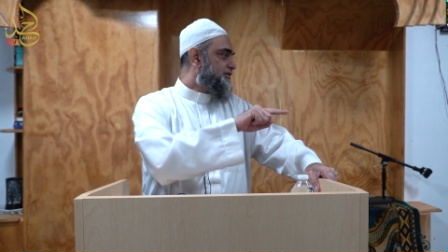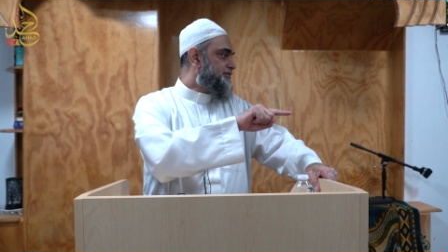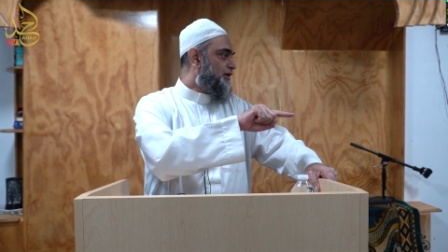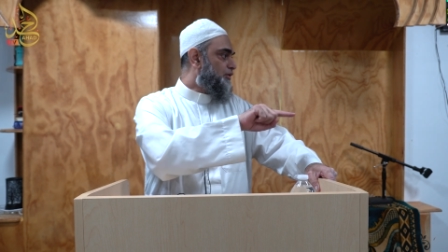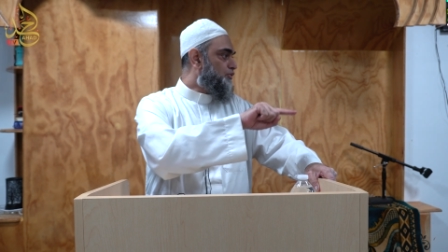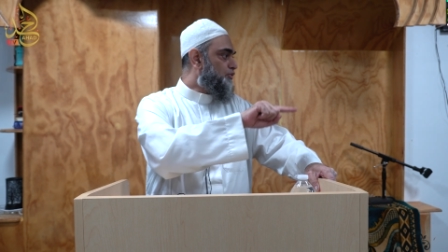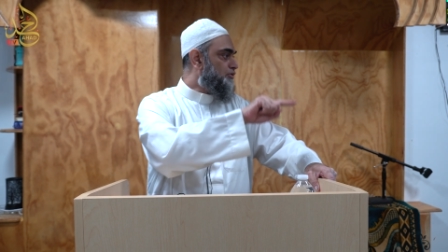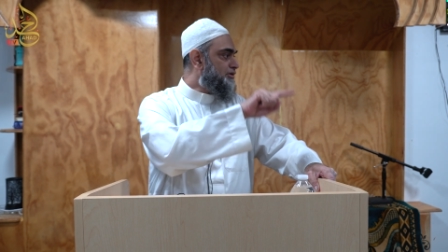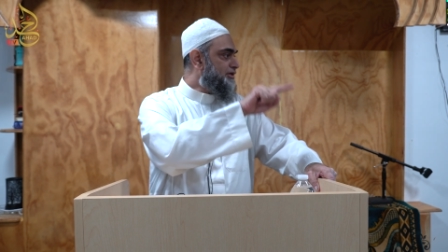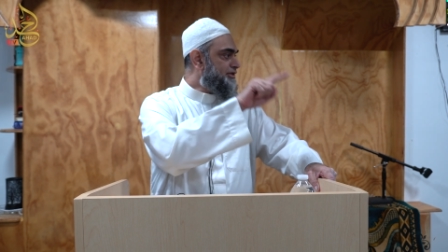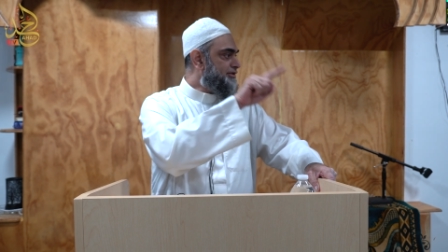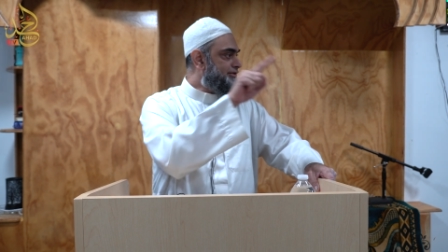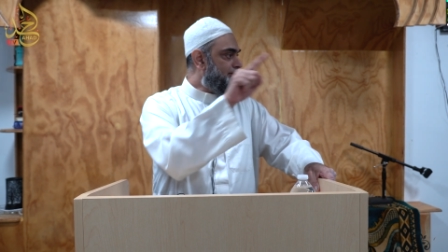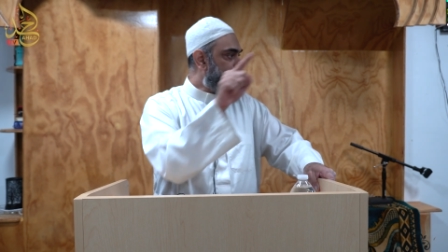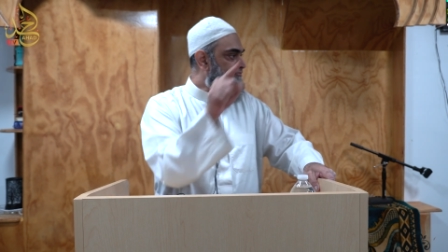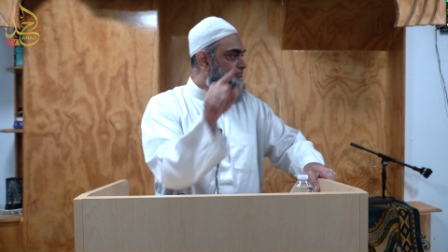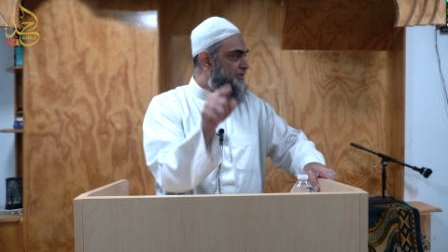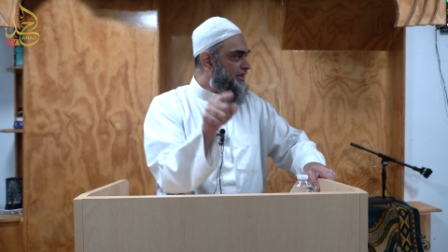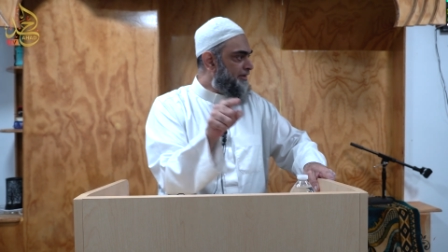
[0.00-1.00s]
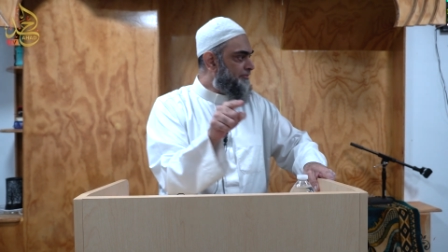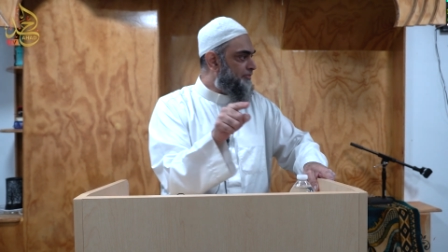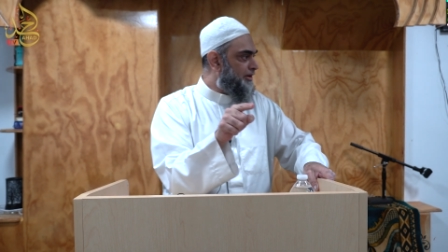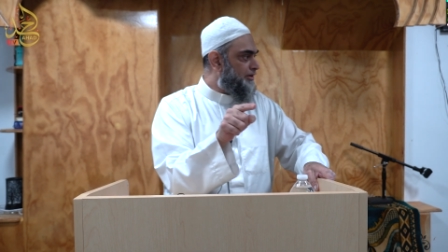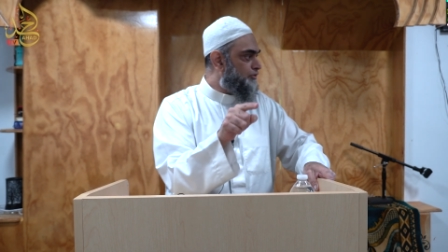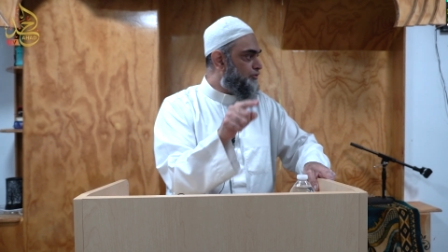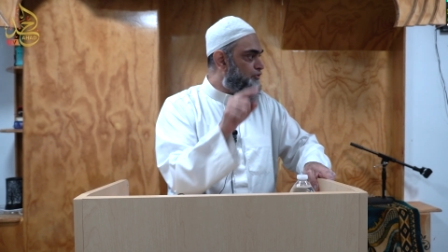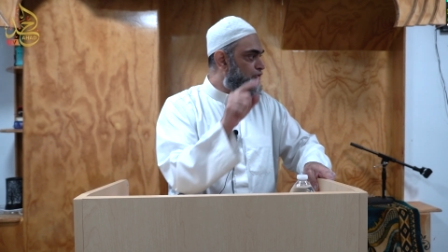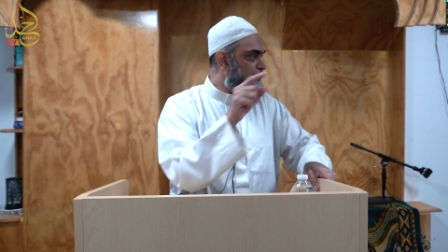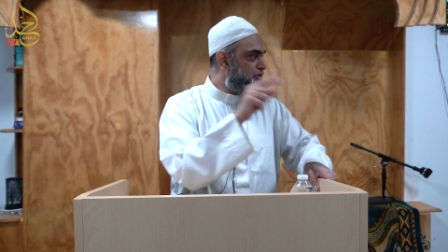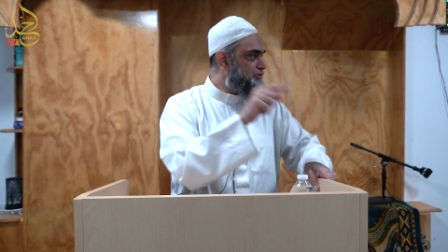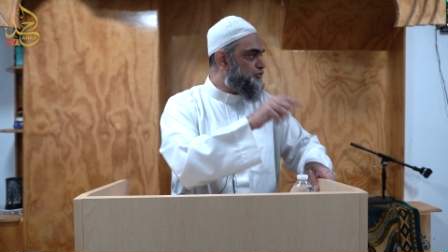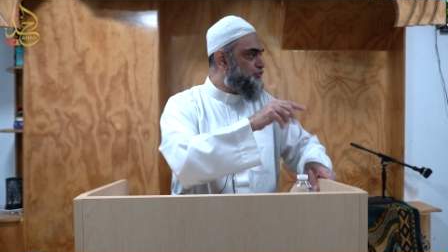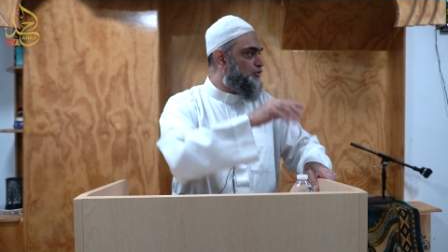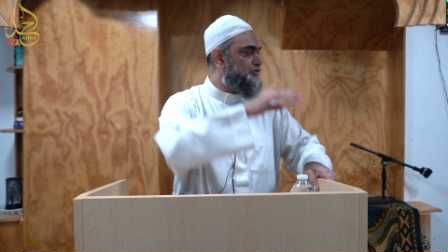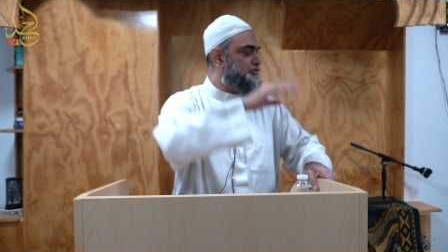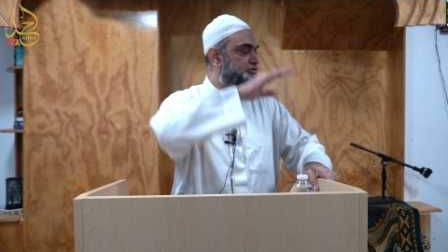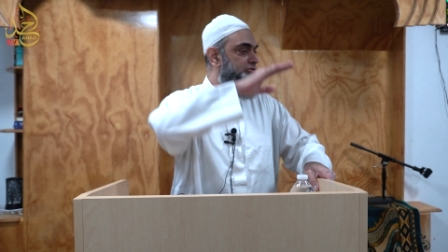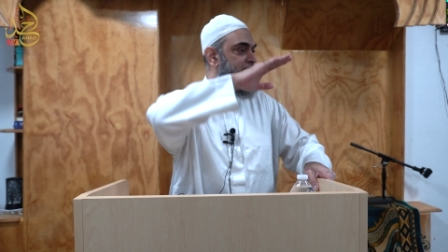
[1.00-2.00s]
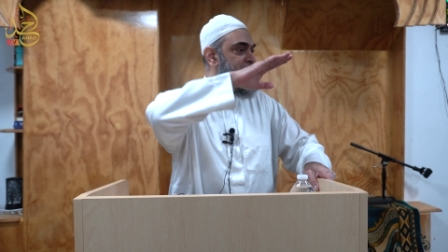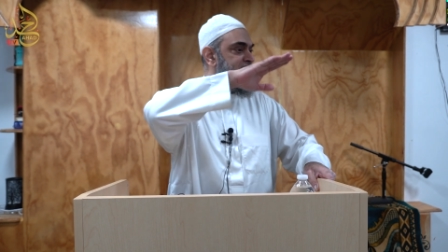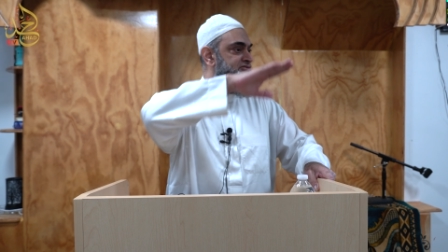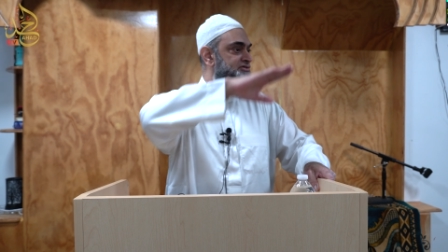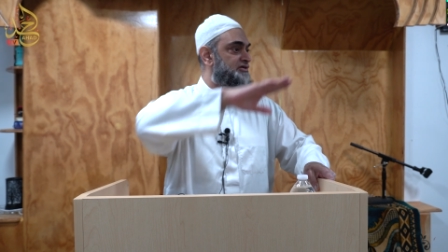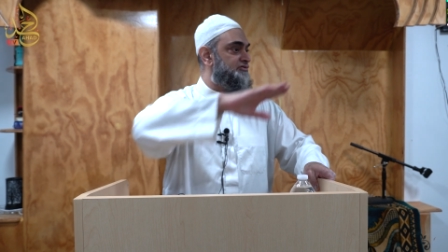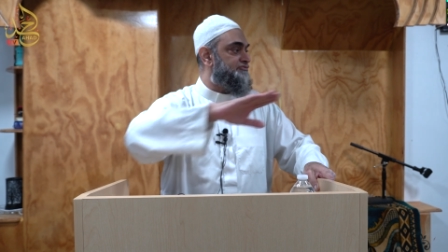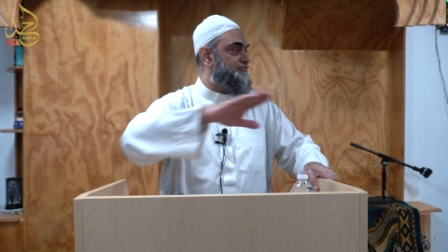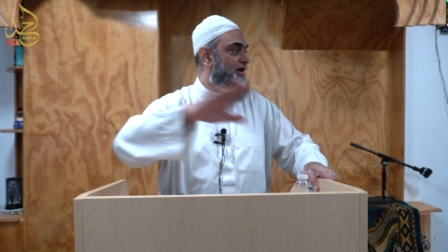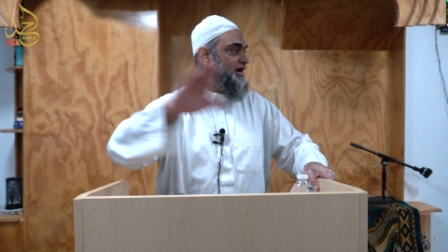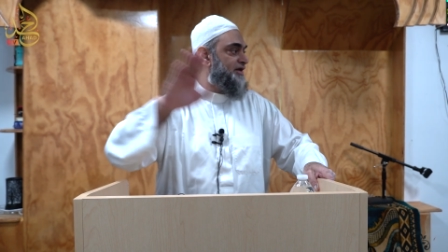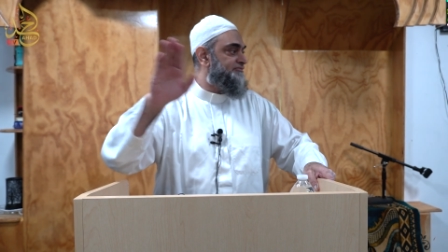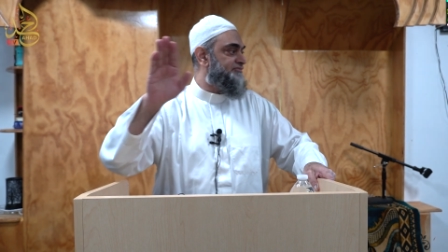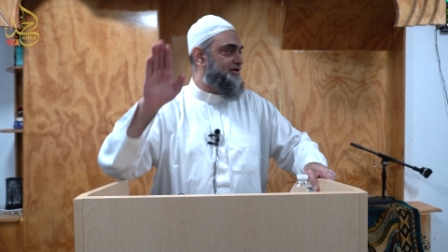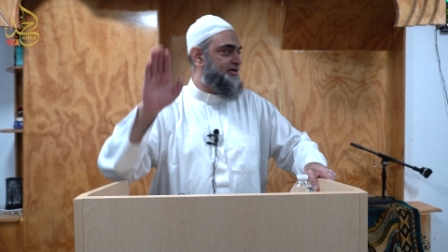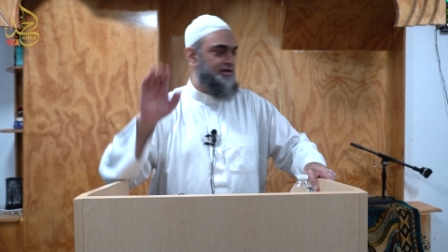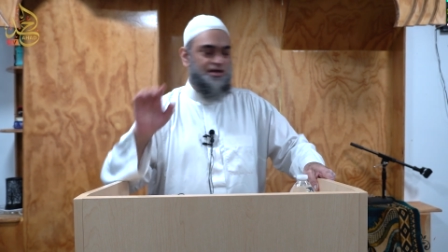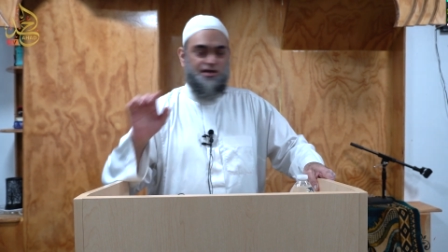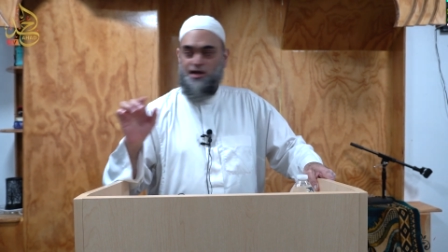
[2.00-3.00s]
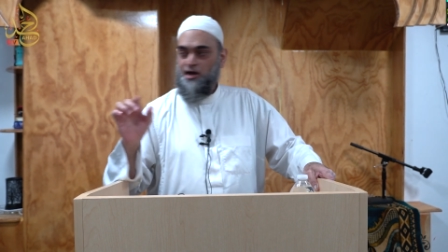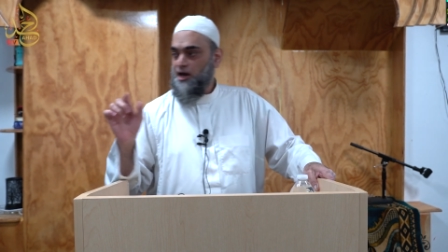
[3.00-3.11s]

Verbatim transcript: The only the people who is going to be surviving